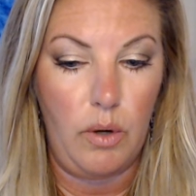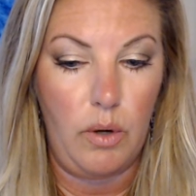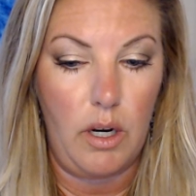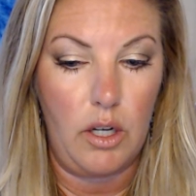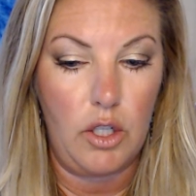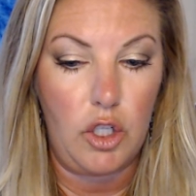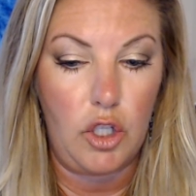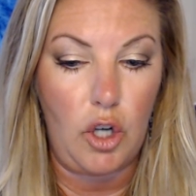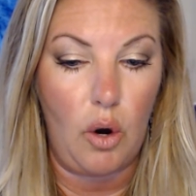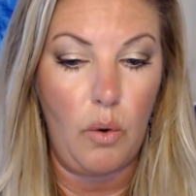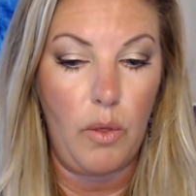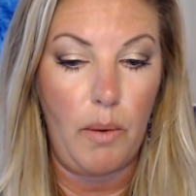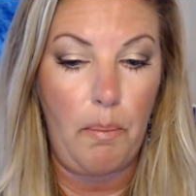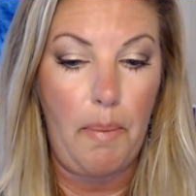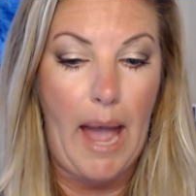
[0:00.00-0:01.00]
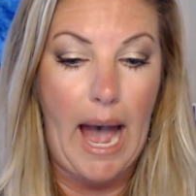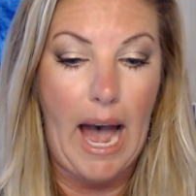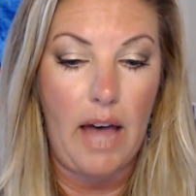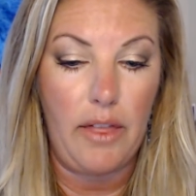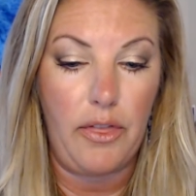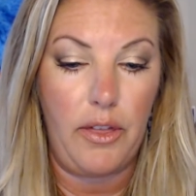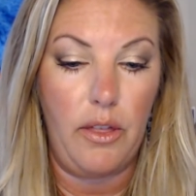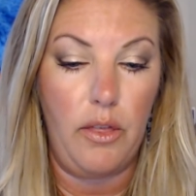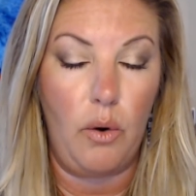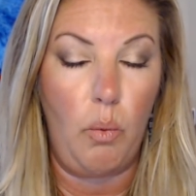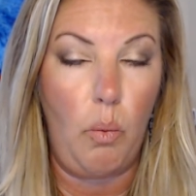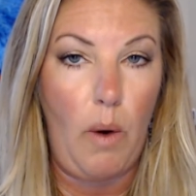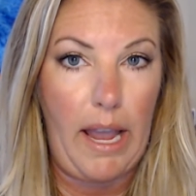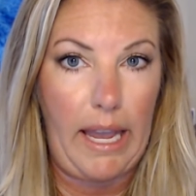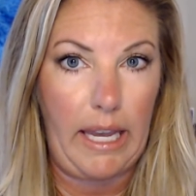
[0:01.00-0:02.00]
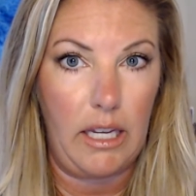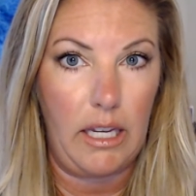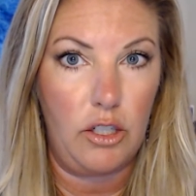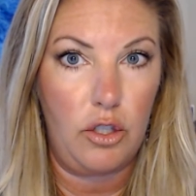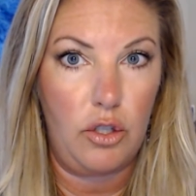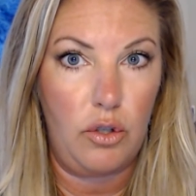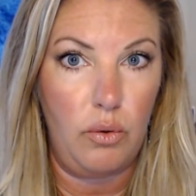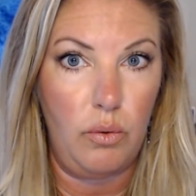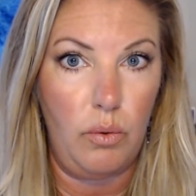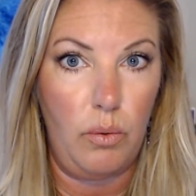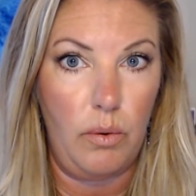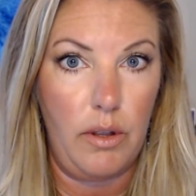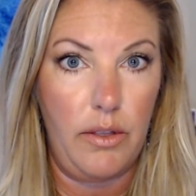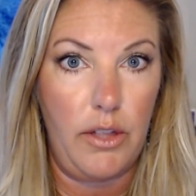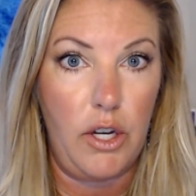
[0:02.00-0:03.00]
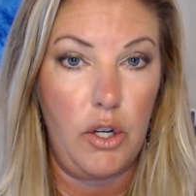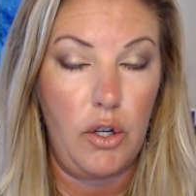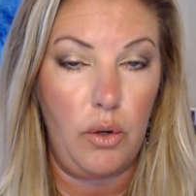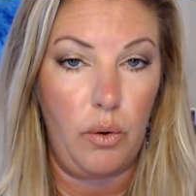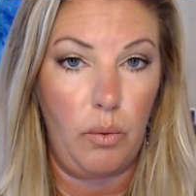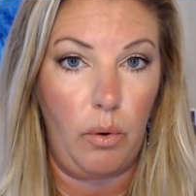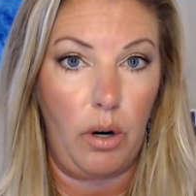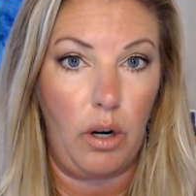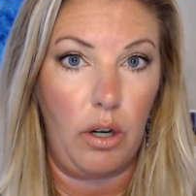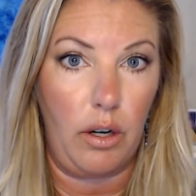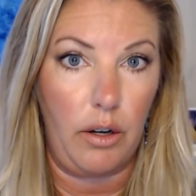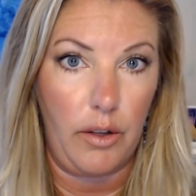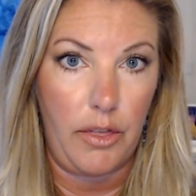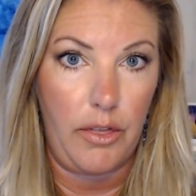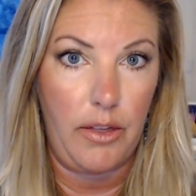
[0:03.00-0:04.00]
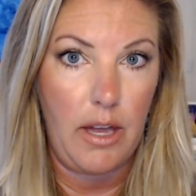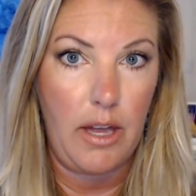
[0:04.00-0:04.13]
show the path the way to the new earth